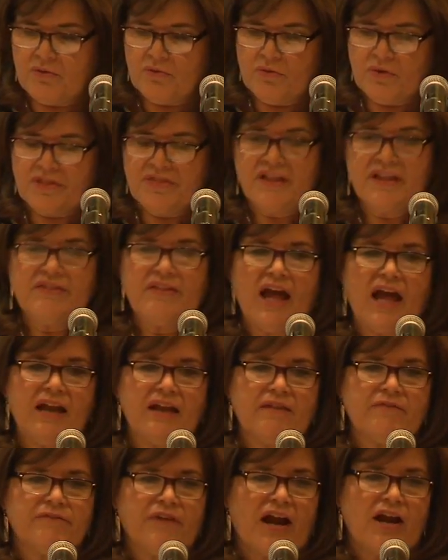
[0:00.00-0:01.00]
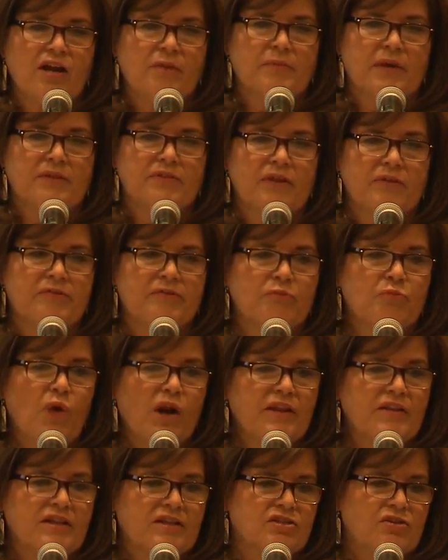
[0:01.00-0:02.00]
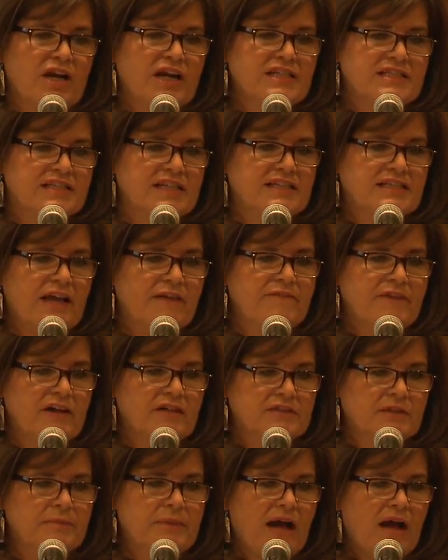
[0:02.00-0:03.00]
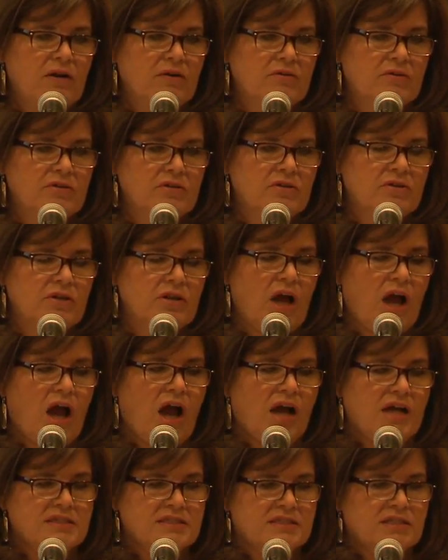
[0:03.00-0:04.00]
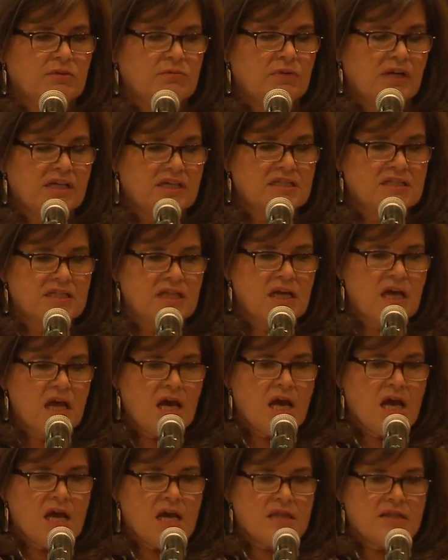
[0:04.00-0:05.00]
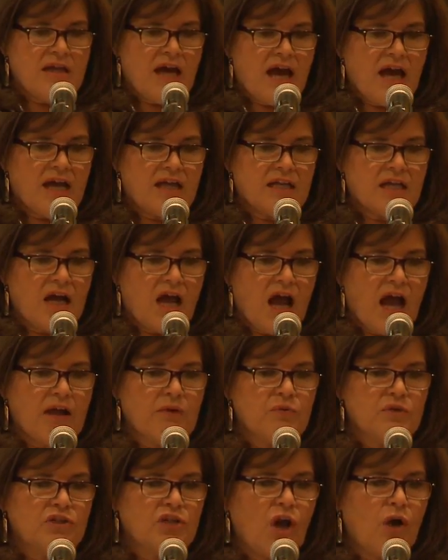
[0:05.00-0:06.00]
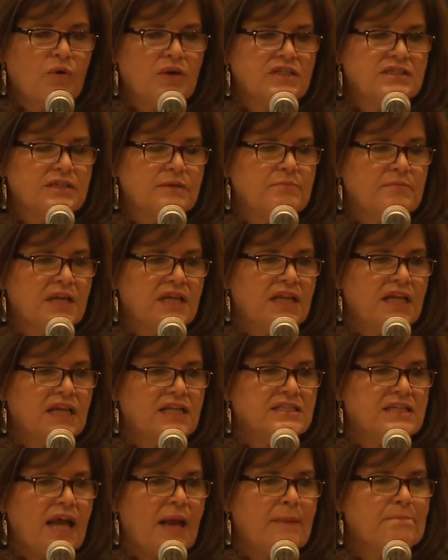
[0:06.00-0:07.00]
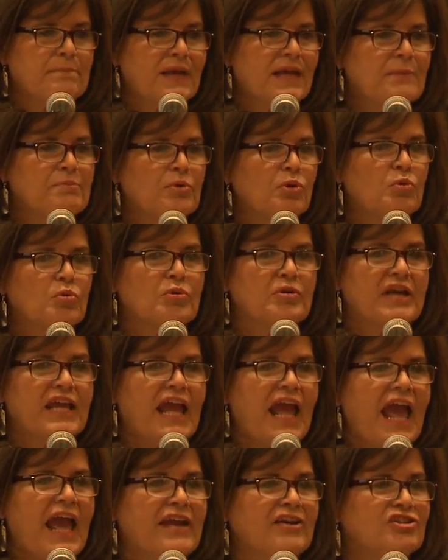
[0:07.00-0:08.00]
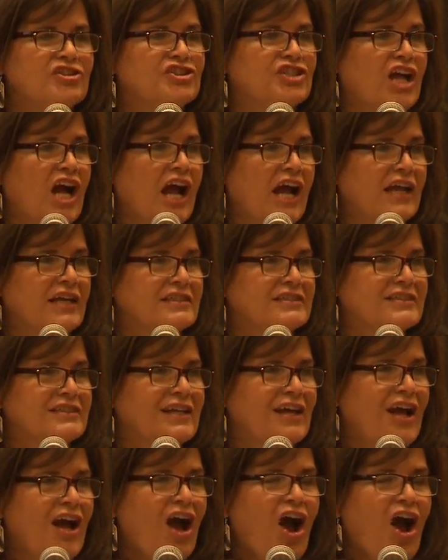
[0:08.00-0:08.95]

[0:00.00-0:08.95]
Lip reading: within that environment, one of the greatest things I felt about NAHASDA was that I would go into meetings and people were energized.